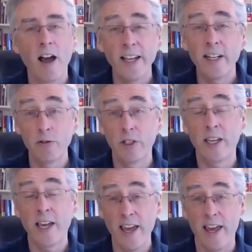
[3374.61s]
I don't
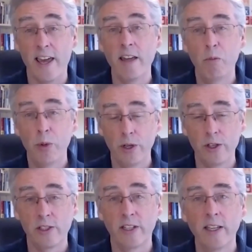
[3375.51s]
care
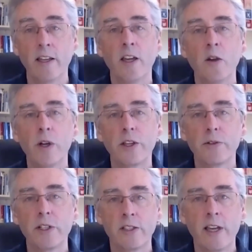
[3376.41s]
personally
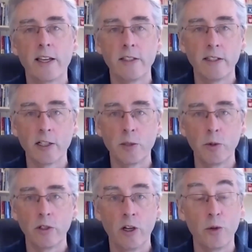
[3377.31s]
whether it's tax
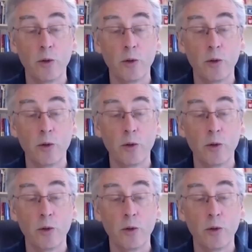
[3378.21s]
deductible or not,